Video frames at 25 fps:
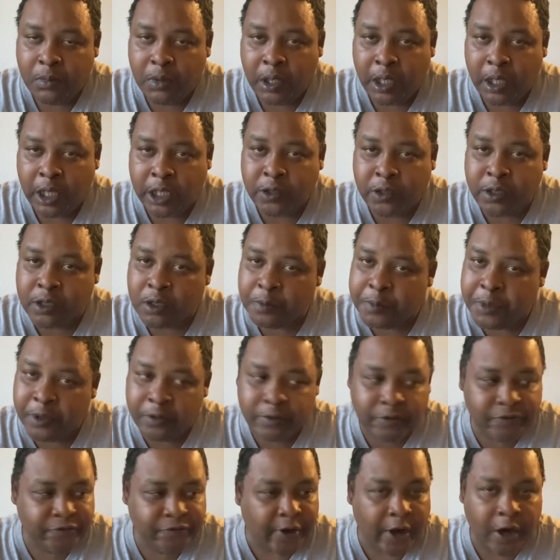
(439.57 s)
And you ain't going to be
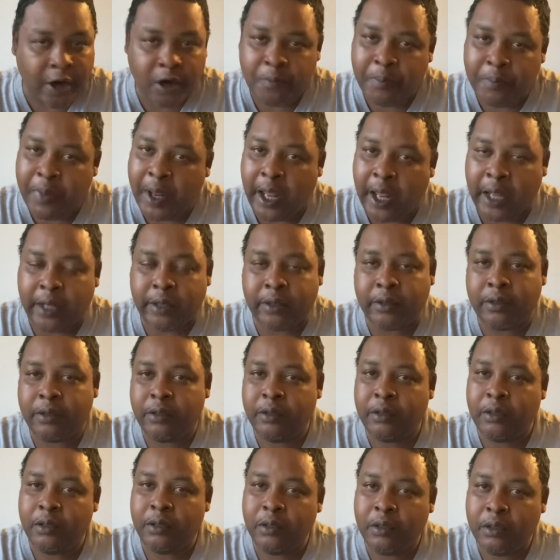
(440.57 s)
able to fire back.
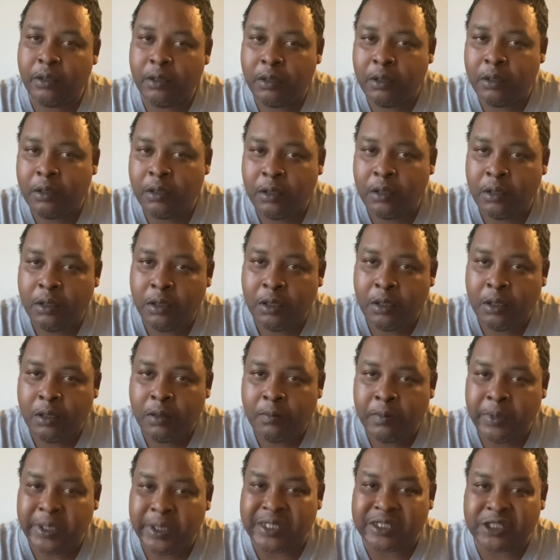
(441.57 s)

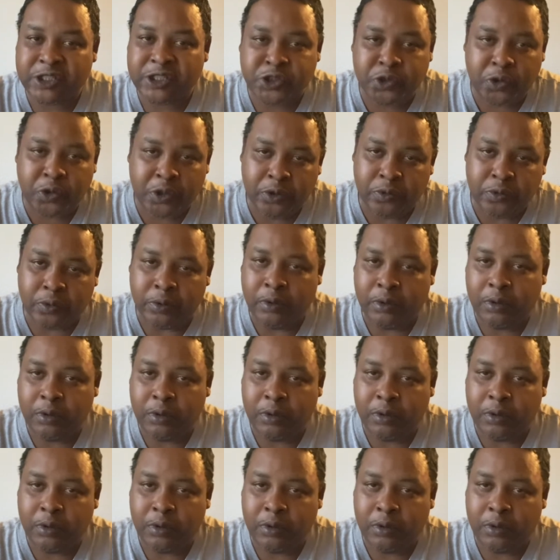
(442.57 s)
Because it's true.